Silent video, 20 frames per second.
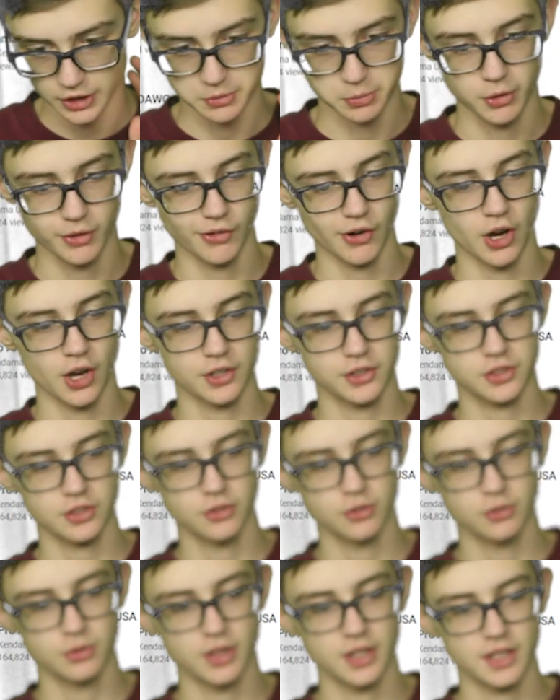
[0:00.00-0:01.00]
Let's move on
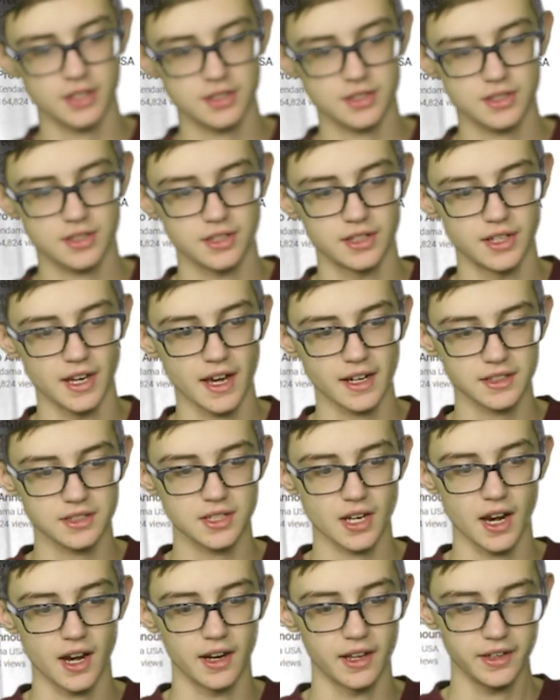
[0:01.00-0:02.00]
to this
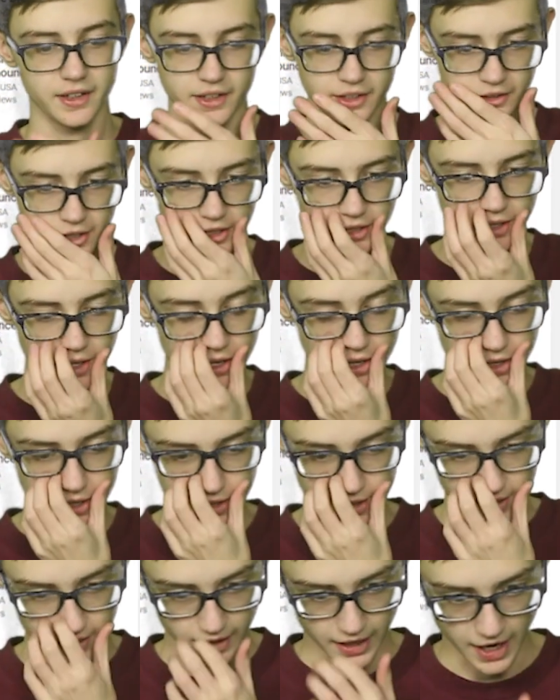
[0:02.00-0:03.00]
next edit here.
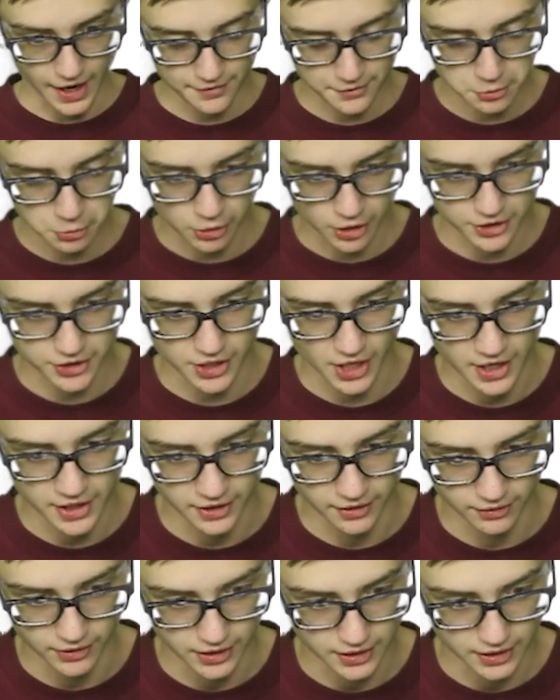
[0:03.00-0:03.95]
Haven't watched any of